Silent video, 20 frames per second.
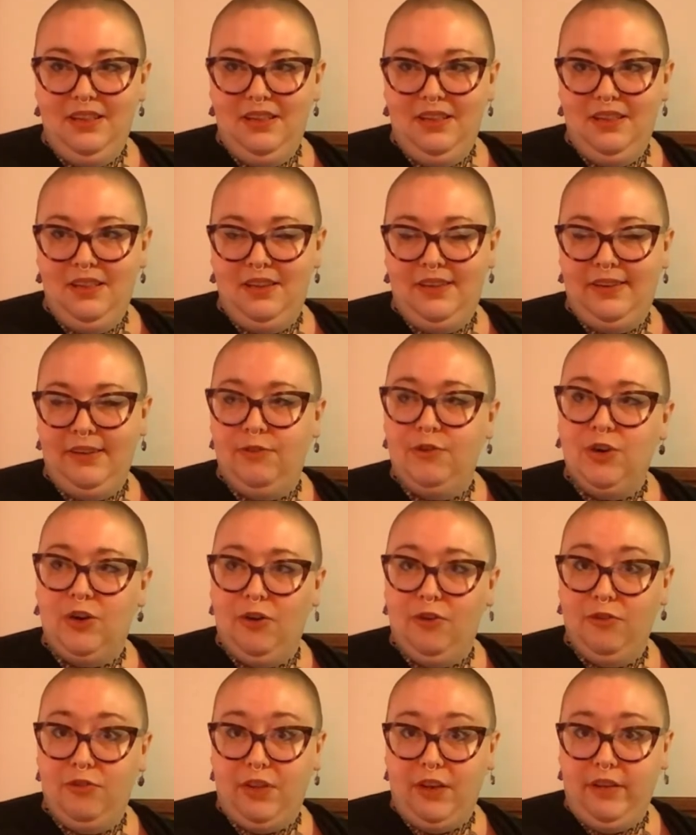the
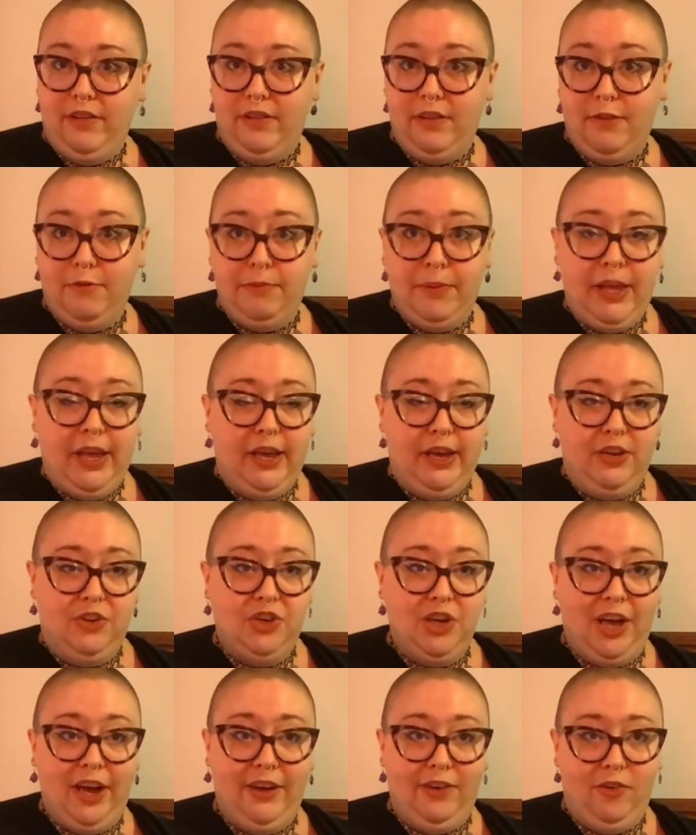difficulties of being a
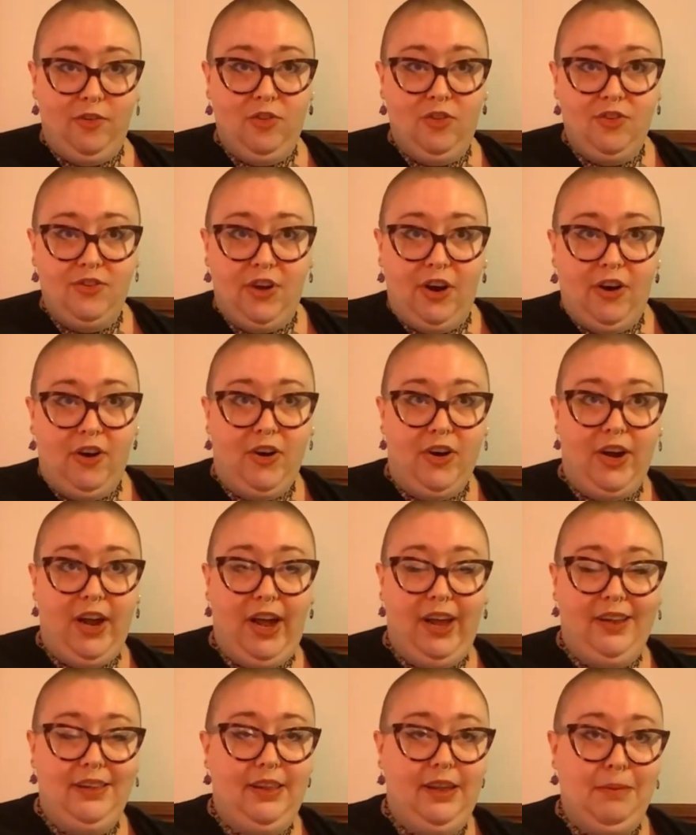child star
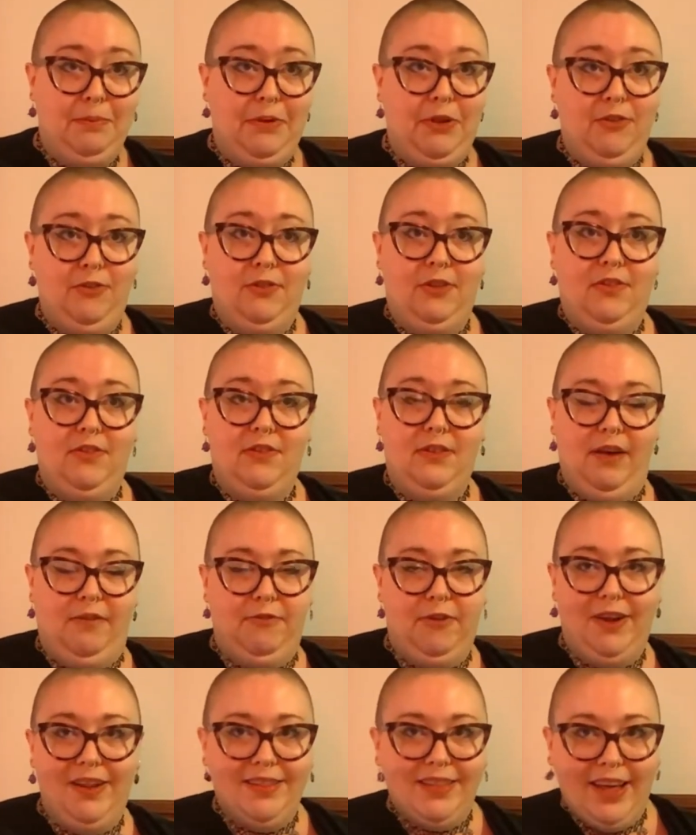and the abuses
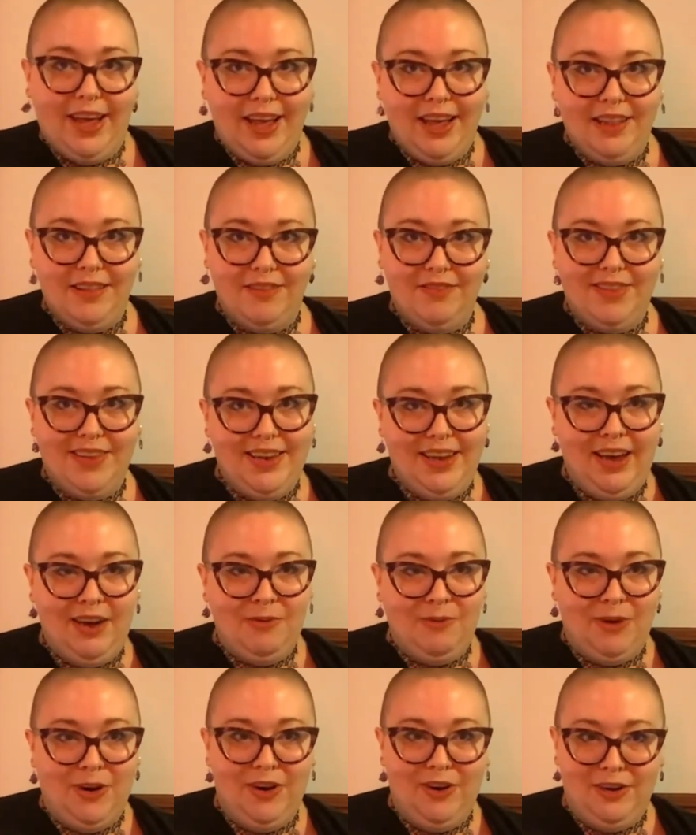suffered at the hands of the
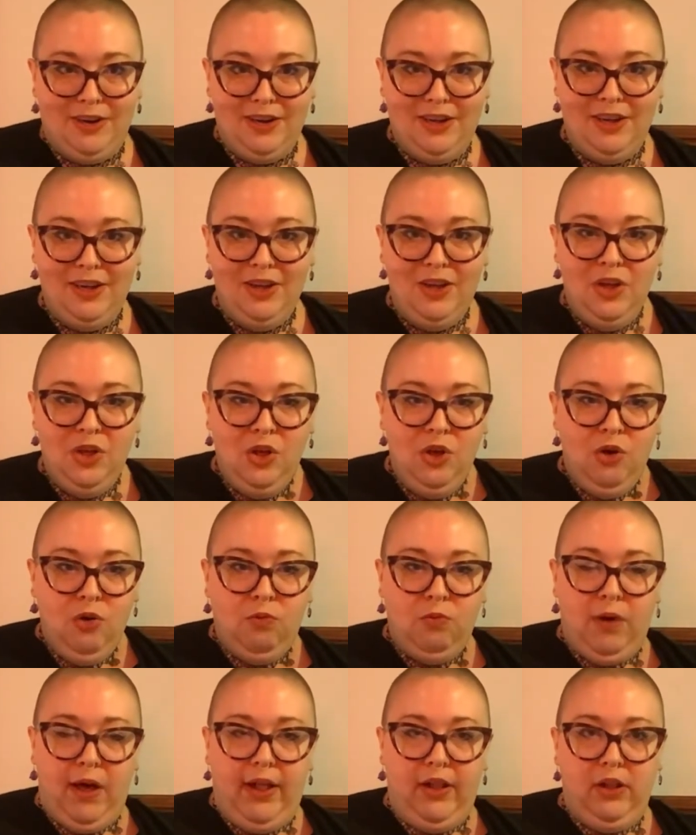network,
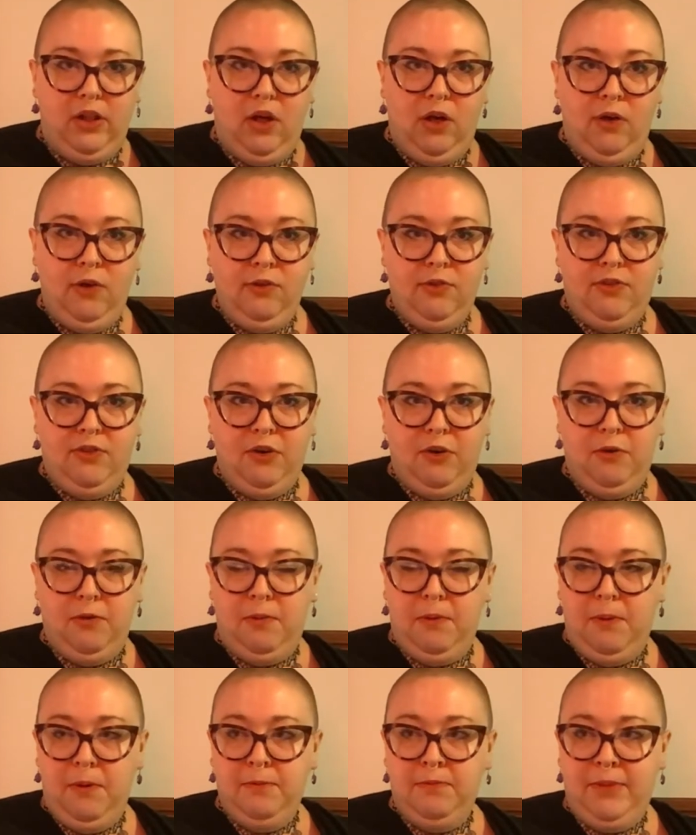while
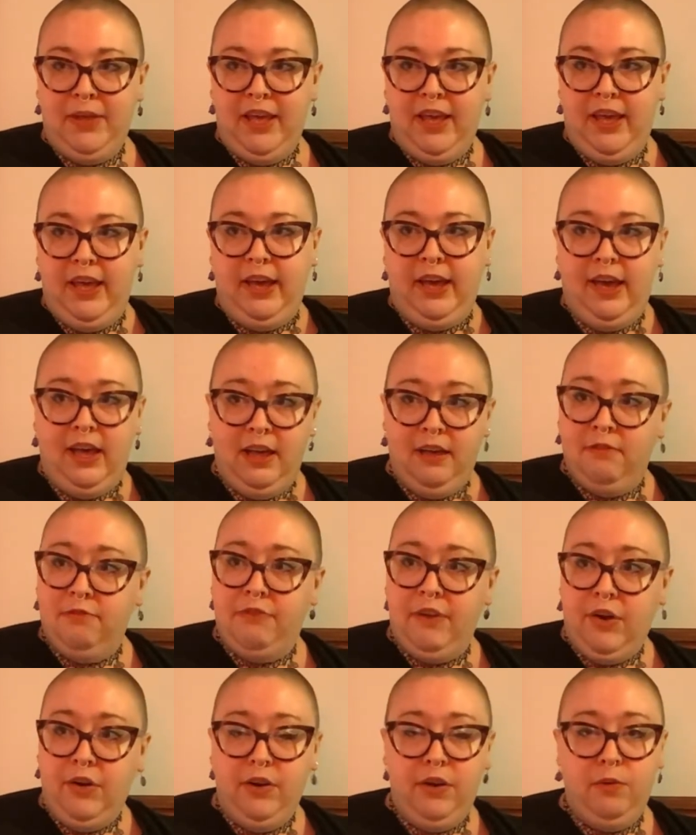also being a
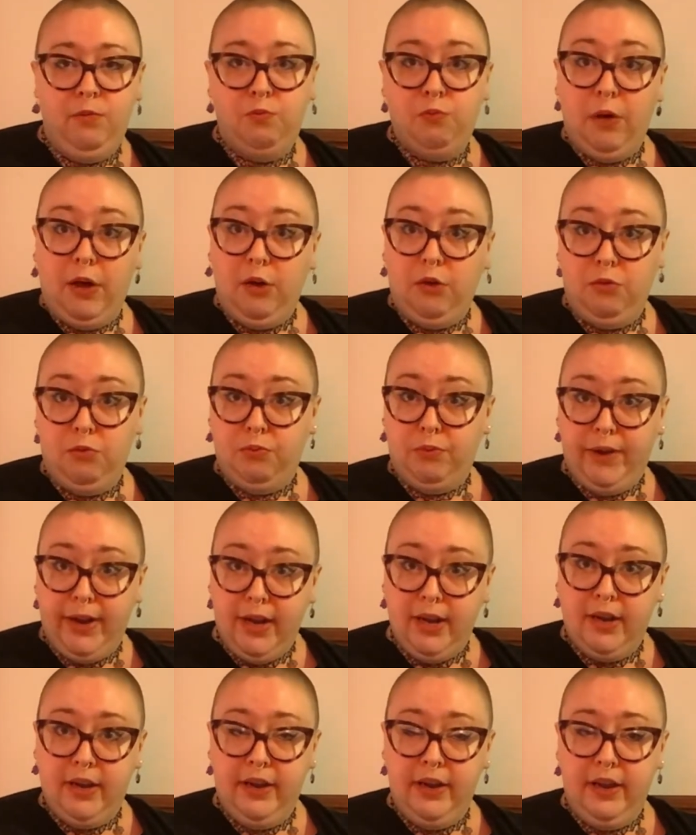very
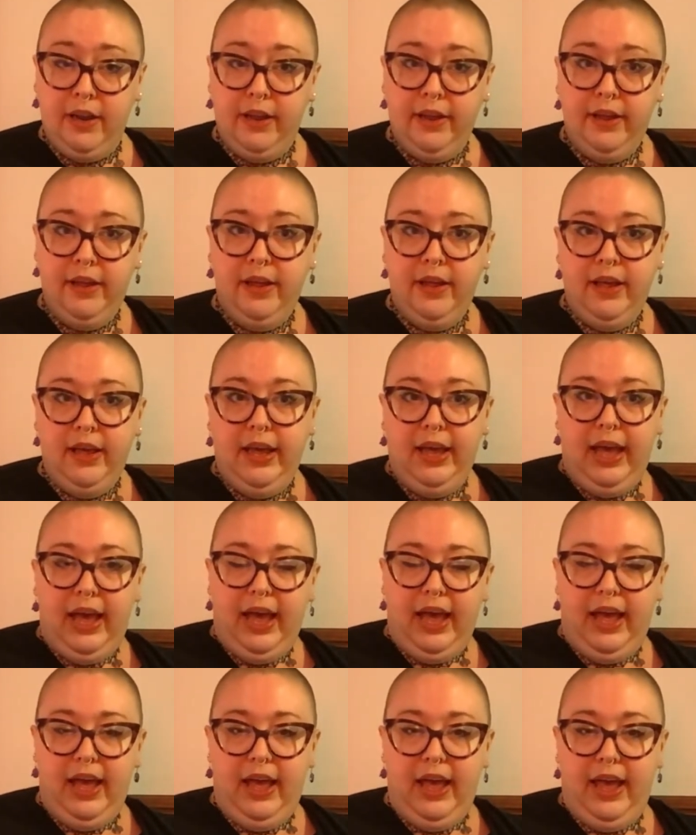well-written
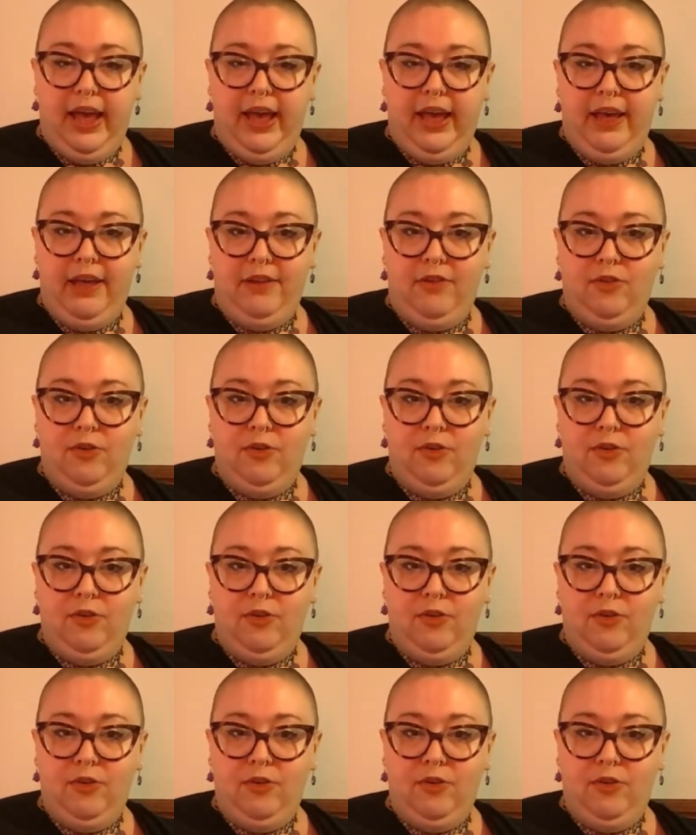and